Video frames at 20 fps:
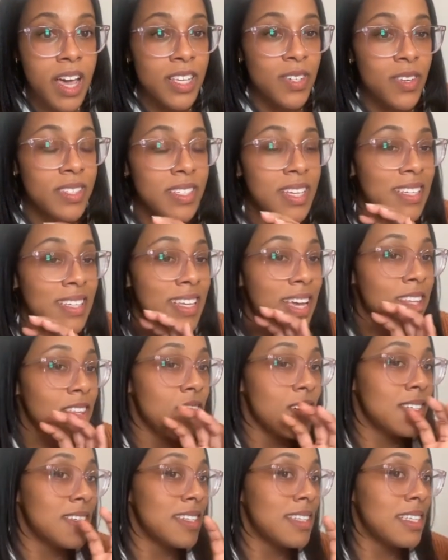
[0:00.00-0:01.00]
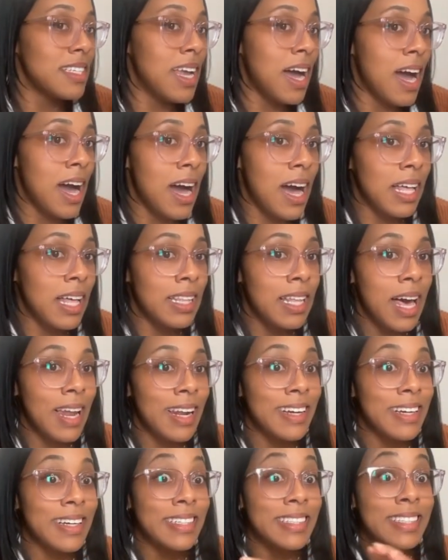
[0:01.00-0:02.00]
So it sounds like there's not a
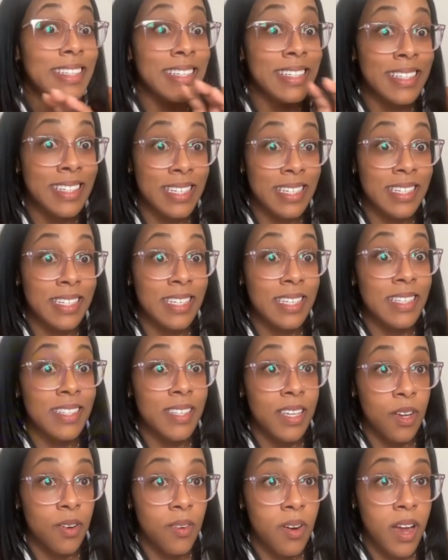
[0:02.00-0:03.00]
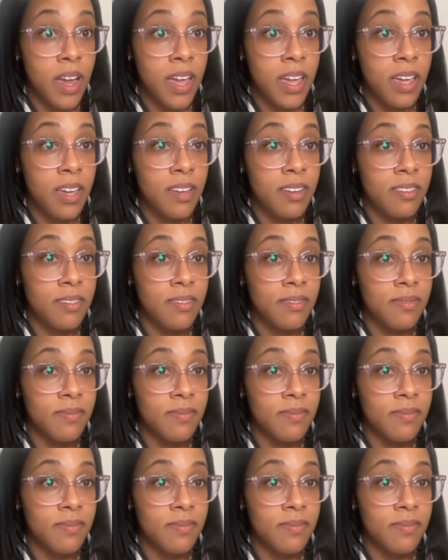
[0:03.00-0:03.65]
lot of consistency, right?